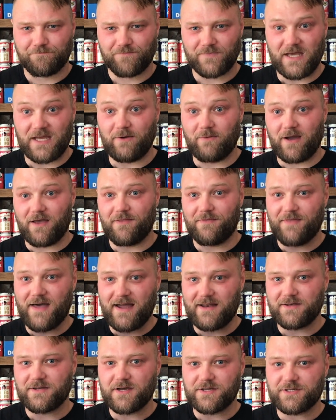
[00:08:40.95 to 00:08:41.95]
Anyway,
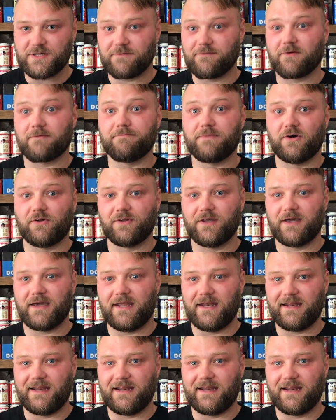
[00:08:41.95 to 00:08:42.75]
that does it for building and